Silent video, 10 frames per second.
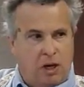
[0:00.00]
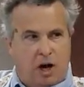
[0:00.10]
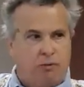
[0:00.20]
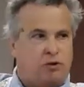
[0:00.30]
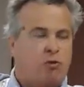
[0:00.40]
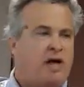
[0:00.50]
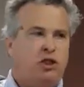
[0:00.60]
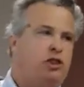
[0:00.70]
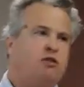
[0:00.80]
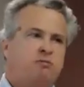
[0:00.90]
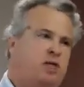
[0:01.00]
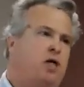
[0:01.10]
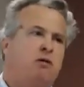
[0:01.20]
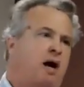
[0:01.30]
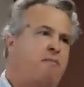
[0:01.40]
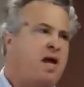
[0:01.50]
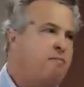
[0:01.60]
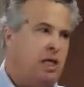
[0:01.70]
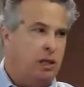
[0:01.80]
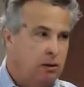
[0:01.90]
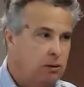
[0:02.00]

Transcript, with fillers: "I want the right to choose, kill my baby"?